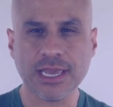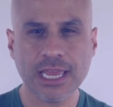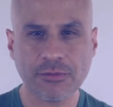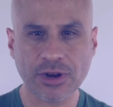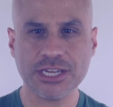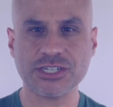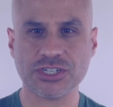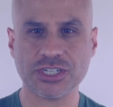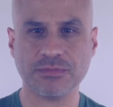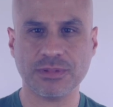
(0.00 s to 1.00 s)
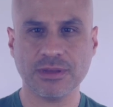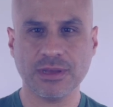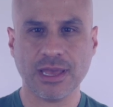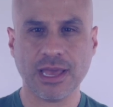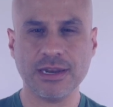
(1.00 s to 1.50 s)
in a relationship
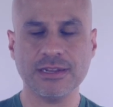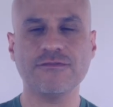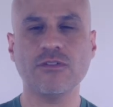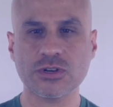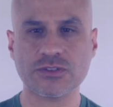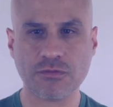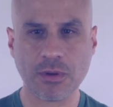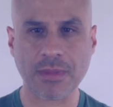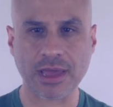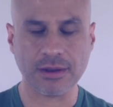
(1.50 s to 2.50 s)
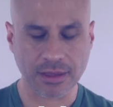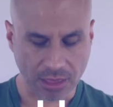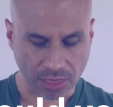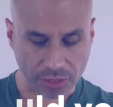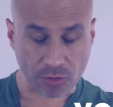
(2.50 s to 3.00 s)
and in devotion from a man
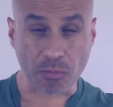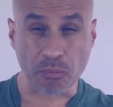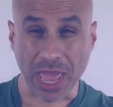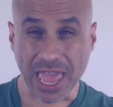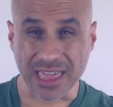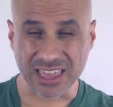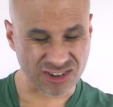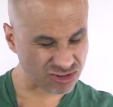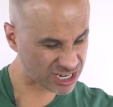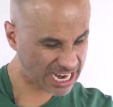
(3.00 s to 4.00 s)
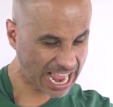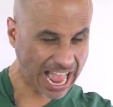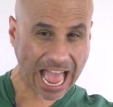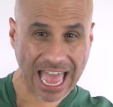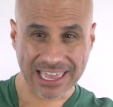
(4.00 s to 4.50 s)
through being your
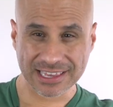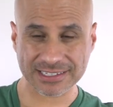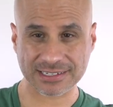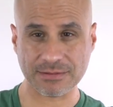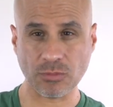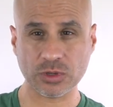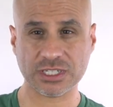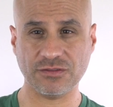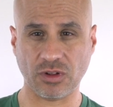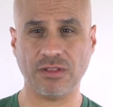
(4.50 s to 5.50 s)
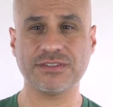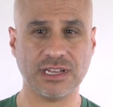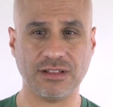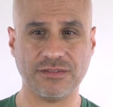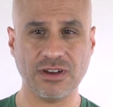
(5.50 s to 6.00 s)
highest and most evolved
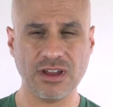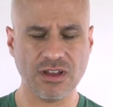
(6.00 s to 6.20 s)
self